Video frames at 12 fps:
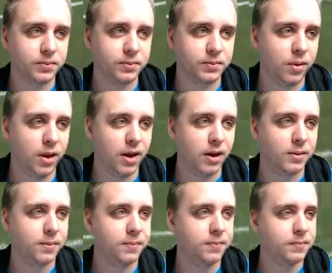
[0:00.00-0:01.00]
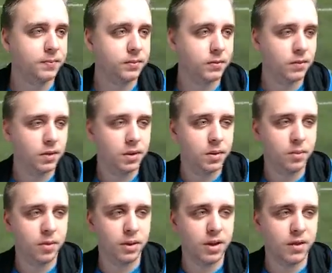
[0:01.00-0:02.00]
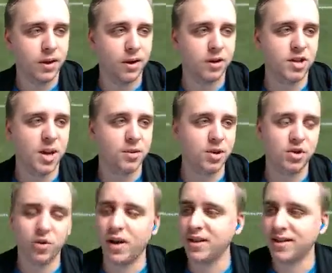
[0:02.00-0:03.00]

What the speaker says: look at that play. But then the interception